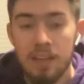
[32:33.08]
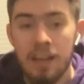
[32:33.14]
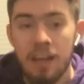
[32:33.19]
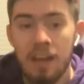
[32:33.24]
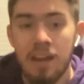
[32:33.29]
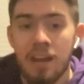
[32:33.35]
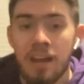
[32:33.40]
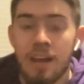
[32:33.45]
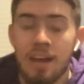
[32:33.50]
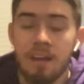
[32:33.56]

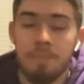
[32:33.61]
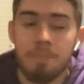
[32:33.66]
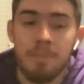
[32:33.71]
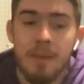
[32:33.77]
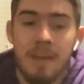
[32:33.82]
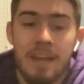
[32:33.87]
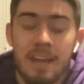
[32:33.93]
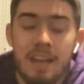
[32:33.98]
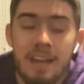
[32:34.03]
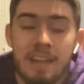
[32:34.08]

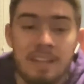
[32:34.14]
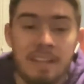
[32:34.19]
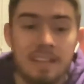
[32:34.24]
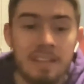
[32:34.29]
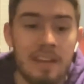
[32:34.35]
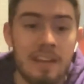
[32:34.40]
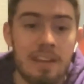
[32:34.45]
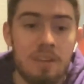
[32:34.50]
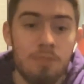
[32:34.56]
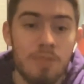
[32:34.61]
And I think
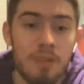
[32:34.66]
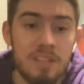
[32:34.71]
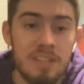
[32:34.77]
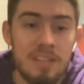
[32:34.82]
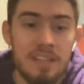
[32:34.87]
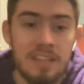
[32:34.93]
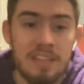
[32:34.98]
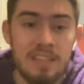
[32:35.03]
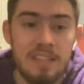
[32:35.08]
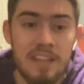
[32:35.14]
that he wants
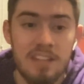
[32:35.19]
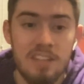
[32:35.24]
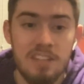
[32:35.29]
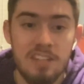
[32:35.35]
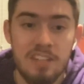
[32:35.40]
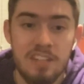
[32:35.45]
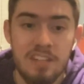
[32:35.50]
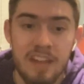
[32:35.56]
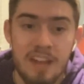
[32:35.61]
an extension,